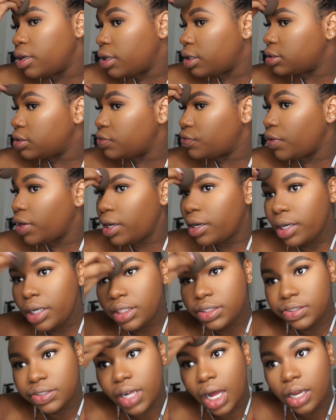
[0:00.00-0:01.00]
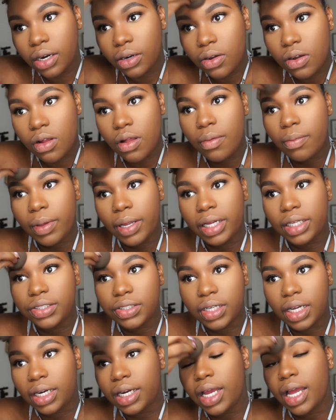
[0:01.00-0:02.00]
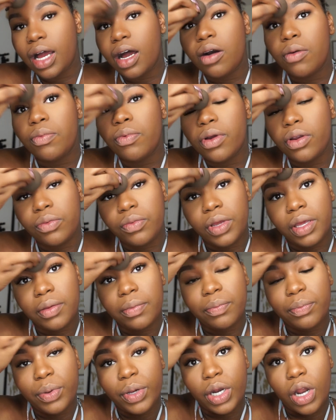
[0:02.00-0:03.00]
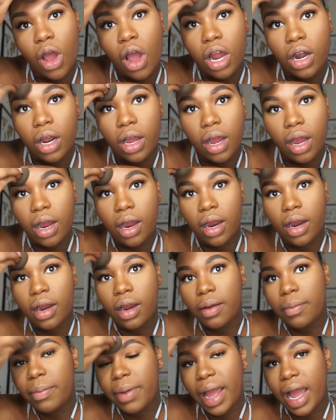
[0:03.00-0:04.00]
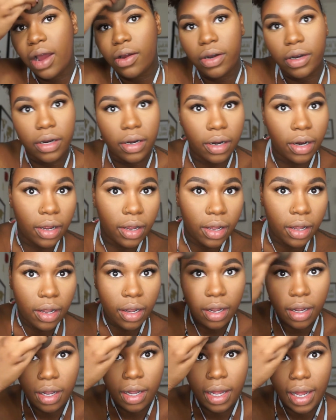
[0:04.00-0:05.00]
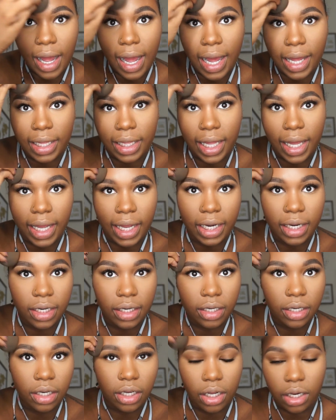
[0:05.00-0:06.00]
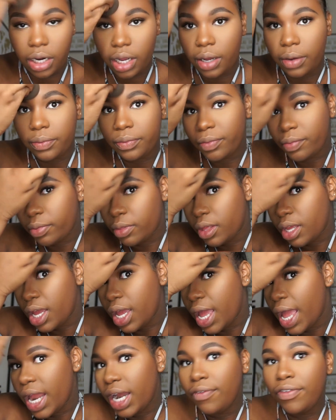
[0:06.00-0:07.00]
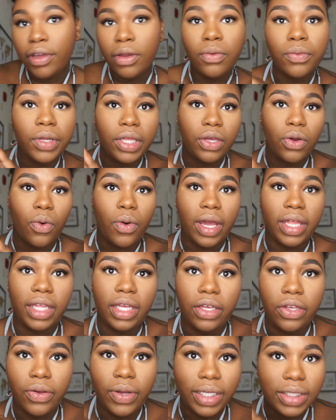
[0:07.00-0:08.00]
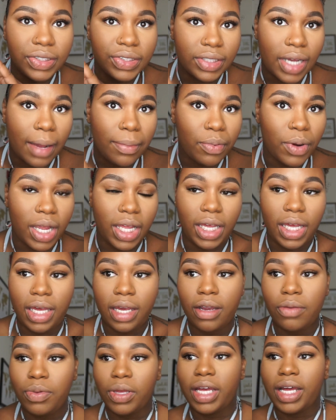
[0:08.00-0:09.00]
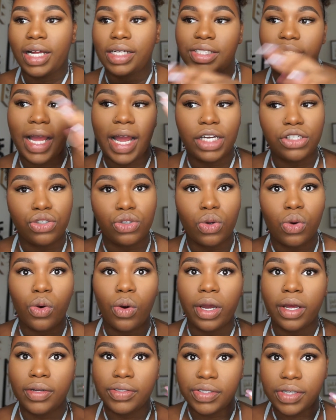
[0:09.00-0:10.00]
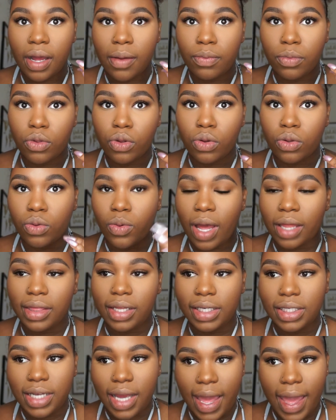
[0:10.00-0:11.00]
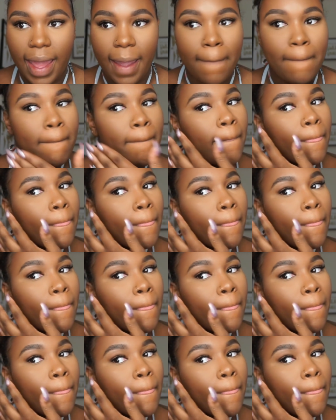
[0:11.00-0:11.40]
It's very subtle, but it's gonna help when we put on our powder highlight, you know. And if you're really oily, you can stop right here, because as your oils come through throughout the day,